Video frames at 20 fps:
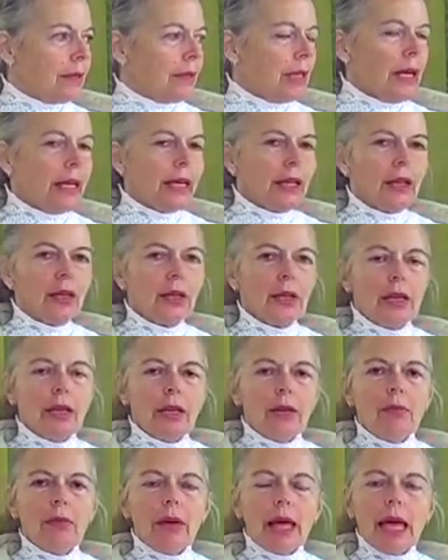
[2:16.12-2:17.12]
like good
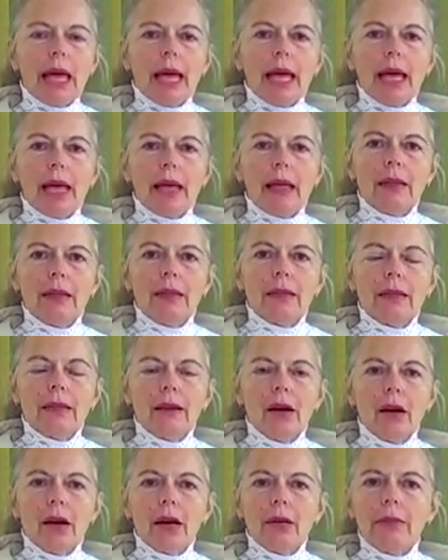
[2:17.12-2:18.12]
and bad,
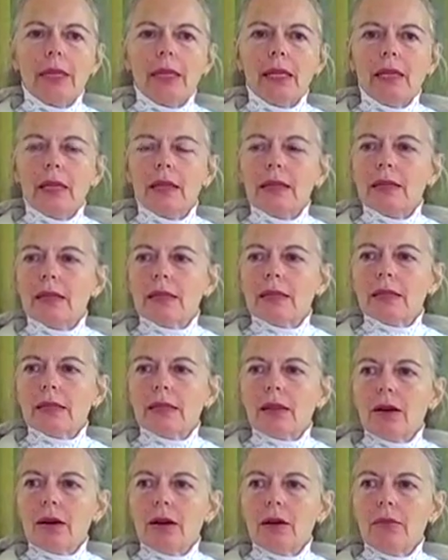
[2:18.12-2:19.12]
harmony and
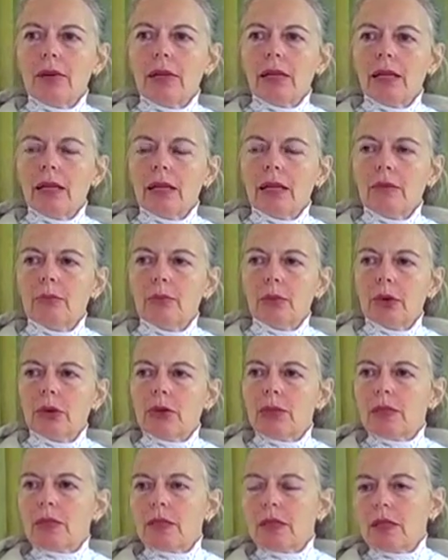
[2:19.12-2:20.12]
disharmony,
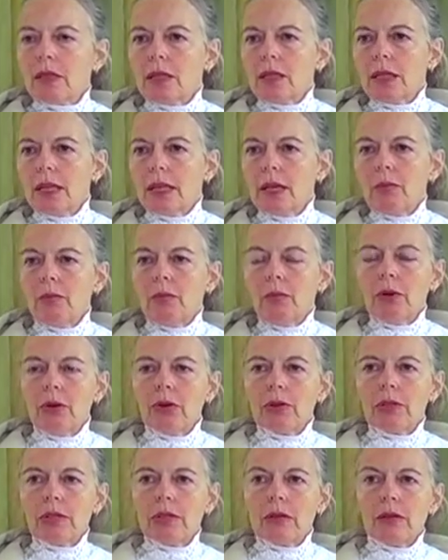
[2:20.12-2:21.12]
personal and
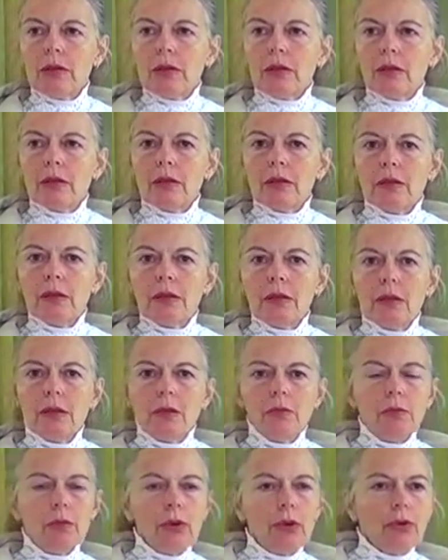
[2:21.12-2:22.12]
impersonal,
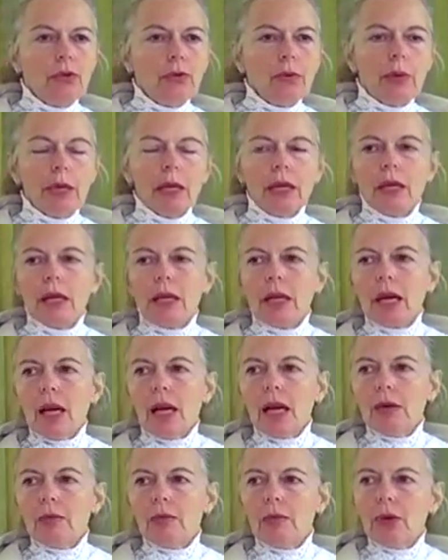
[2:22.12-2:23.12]
movement and
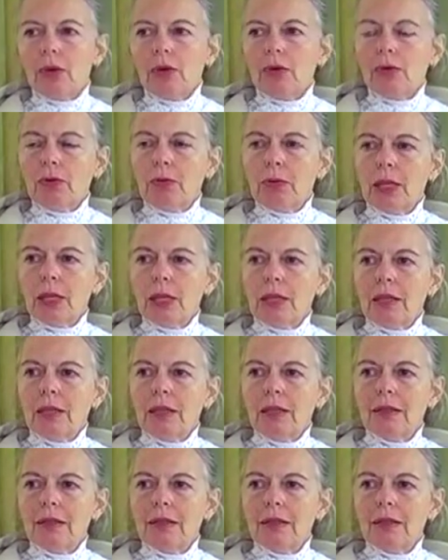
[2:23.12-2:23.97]
non-movement.